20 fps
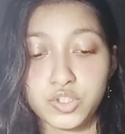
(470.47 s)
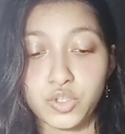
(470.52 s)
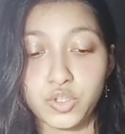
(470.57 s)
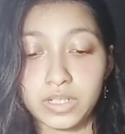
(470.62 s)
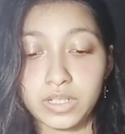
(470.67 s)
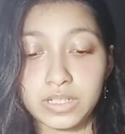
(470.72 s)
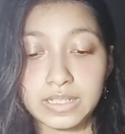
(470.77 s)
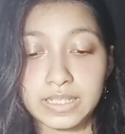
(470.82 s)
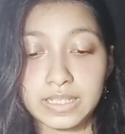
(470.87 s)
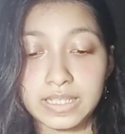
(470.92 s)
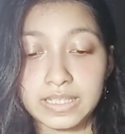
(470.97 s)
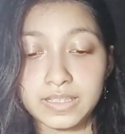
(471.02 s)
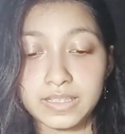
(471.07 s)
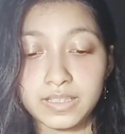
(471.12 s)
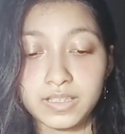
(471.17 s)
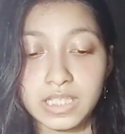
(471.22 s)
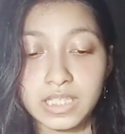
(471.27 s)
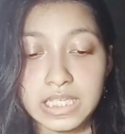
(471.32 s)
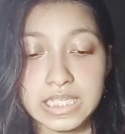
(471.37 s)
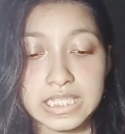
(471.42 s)

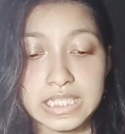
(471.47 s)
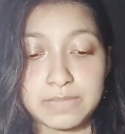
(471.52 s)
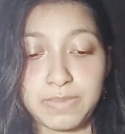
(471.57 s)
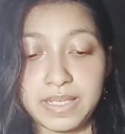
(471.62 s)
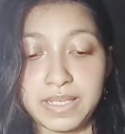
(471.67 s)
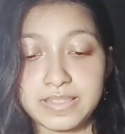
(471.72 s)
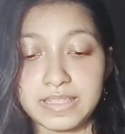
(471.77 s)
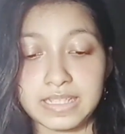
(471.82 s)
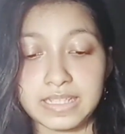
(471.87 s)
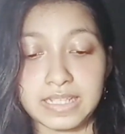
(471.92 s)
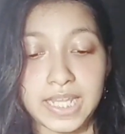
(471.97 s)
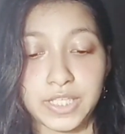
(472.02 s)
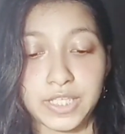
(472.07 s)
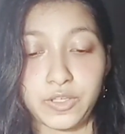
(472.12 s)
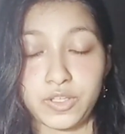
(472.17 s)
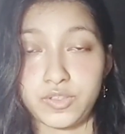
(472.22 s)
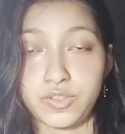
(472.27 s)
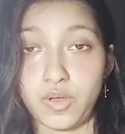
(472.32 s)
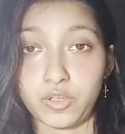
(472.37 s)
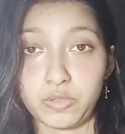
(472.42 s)
Journaling is basically like
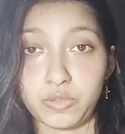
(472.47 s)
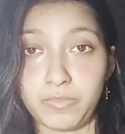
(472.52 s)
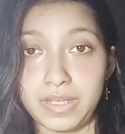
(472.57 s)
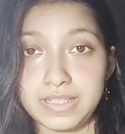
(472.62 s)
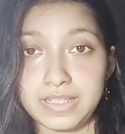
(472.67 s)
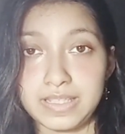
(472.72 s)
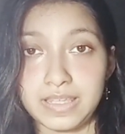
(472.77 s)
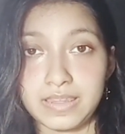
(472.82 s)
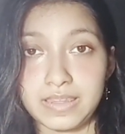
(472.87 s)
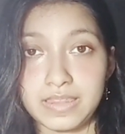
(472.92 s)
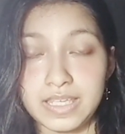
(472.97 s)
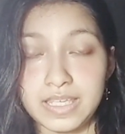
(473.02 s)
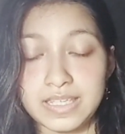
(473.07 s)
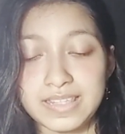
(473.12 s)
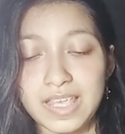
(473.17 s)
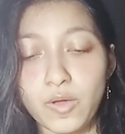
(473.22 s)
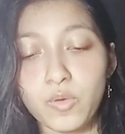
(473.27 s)
you're documenting things.